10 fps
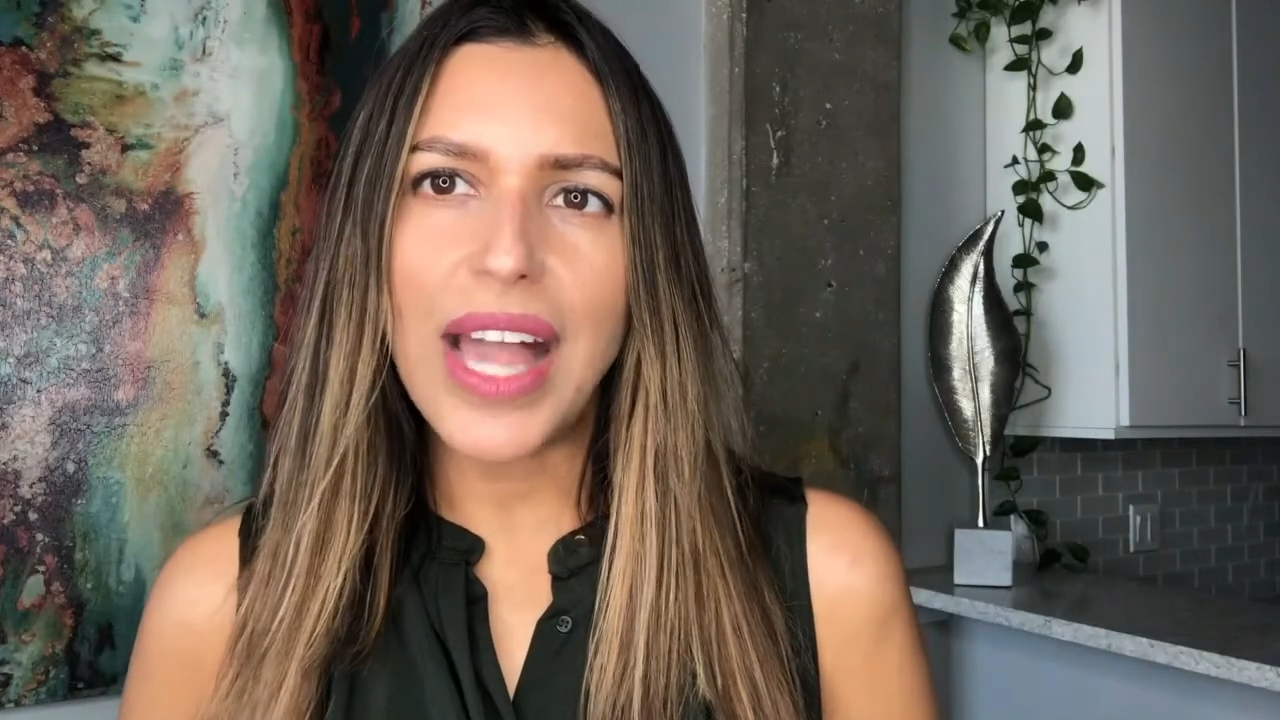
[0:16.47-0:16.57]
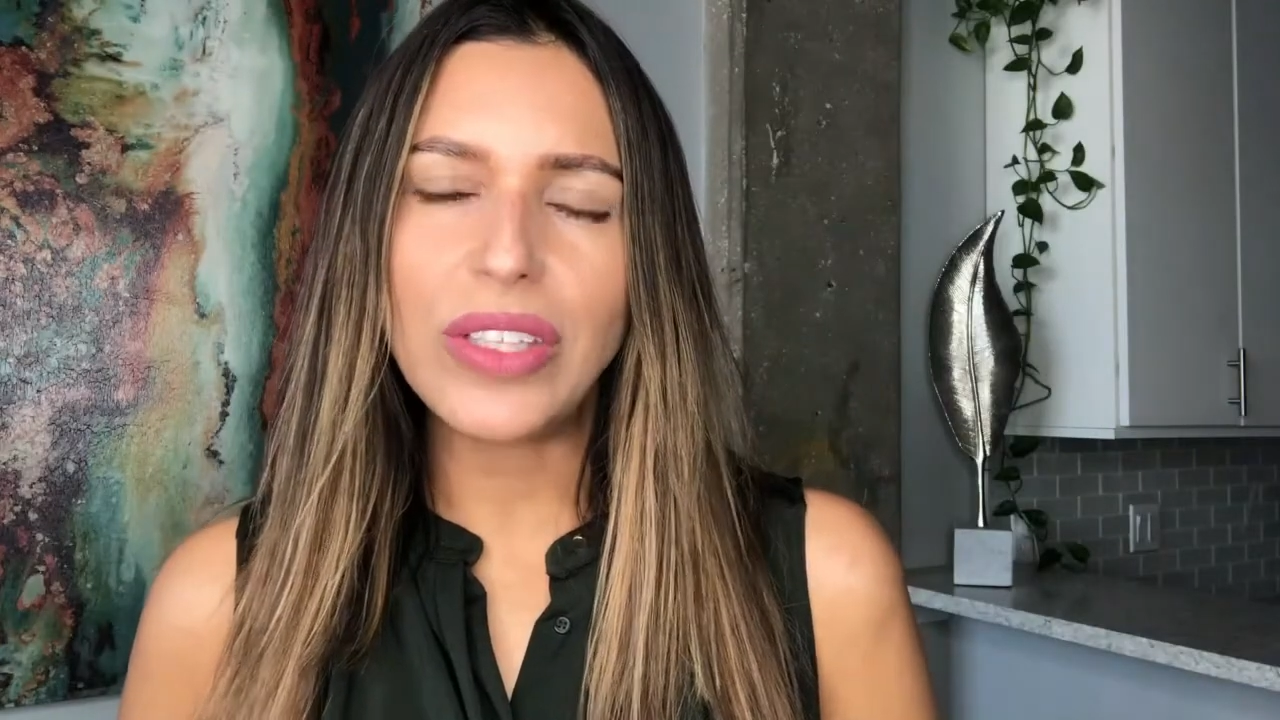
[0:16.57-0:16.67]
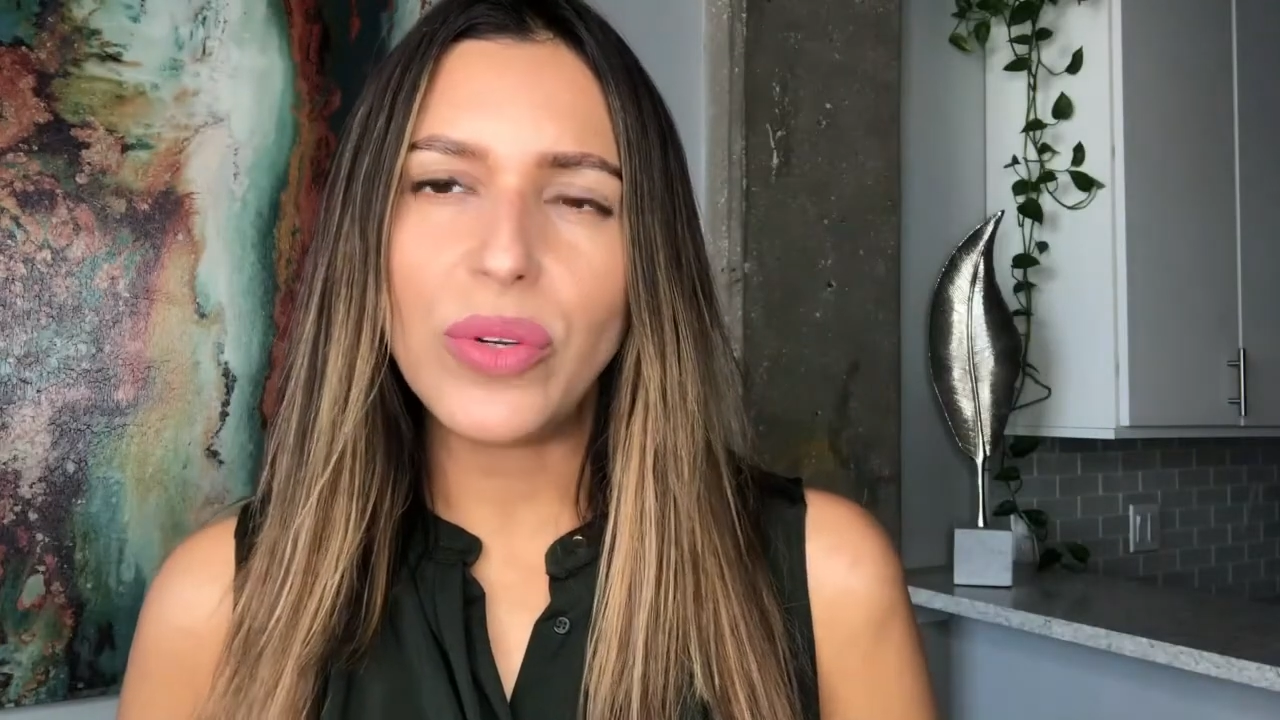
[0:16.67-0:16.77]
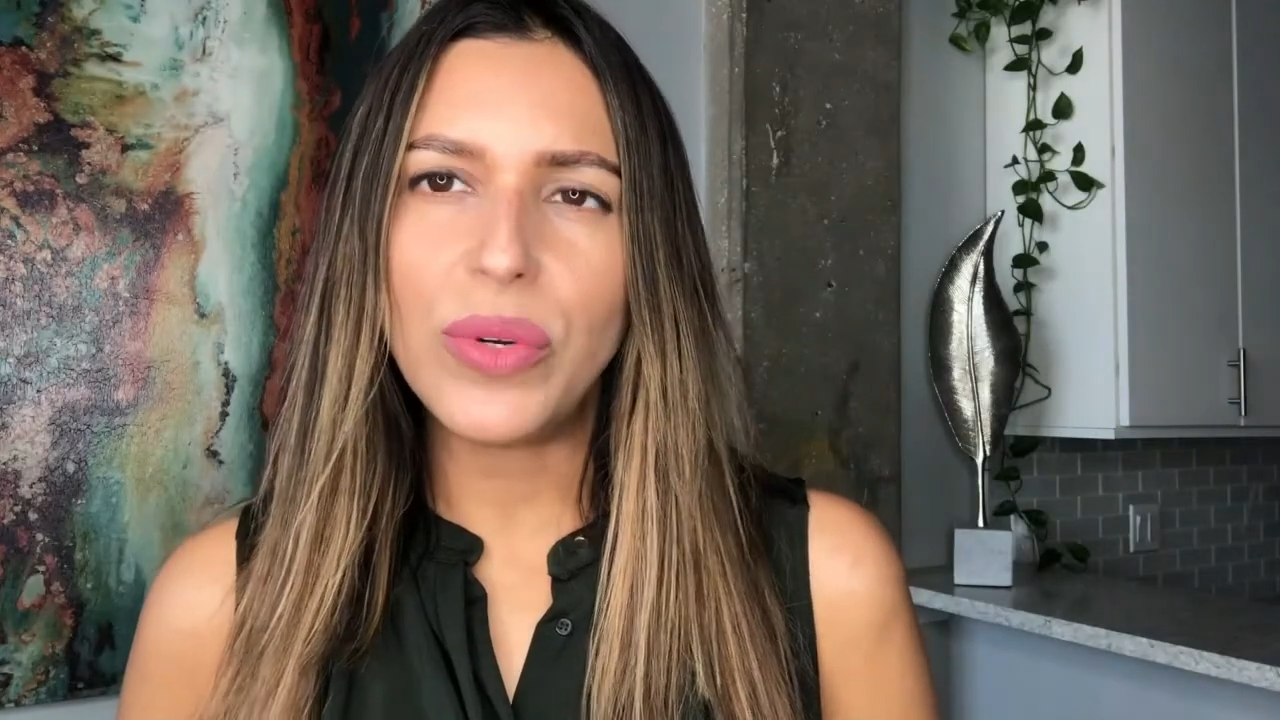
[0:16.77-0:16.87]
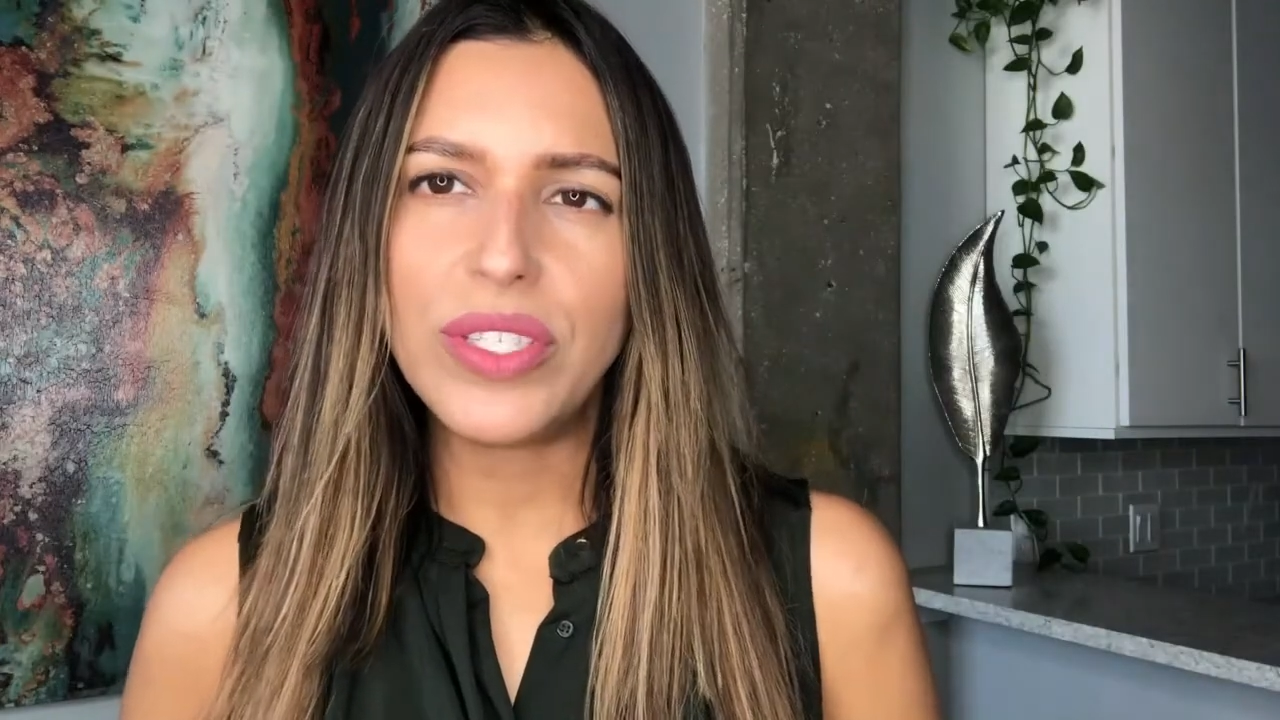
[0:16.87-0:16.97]
at
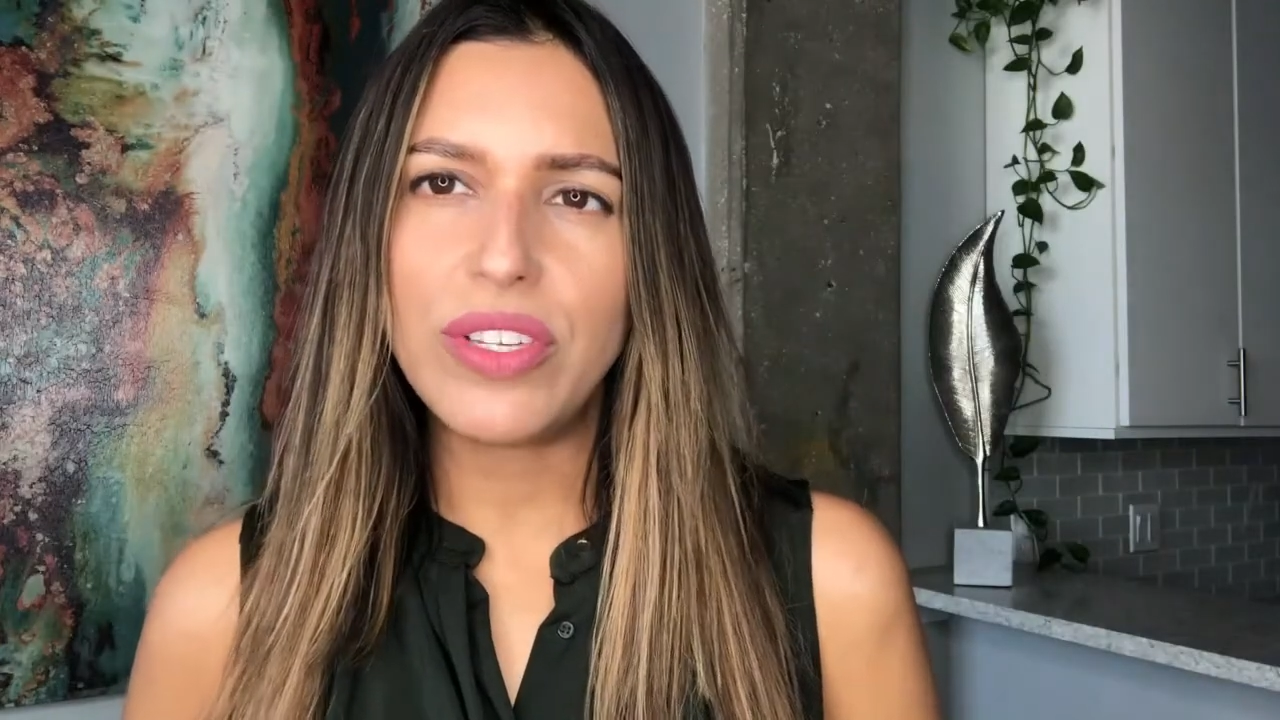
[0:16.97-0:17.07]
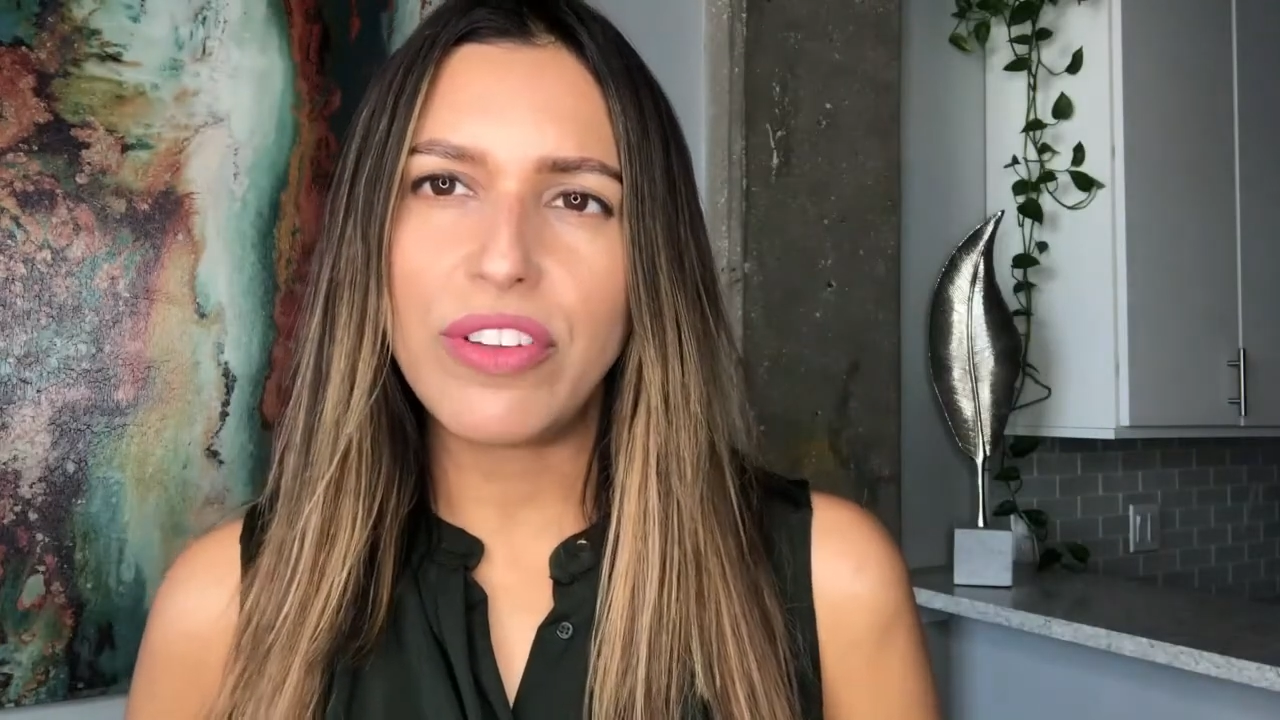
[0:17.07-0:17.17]
Lewis